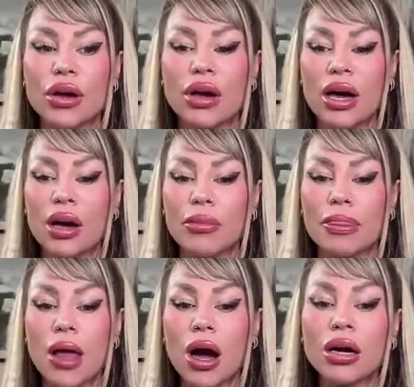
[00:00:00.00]

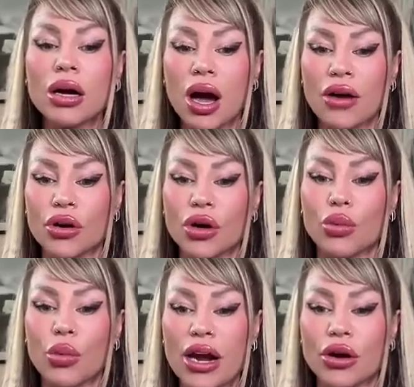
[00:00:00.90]
uncover
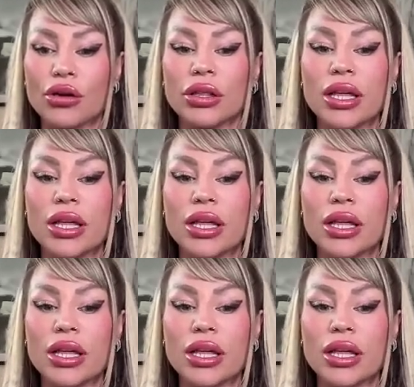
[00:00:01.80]
where,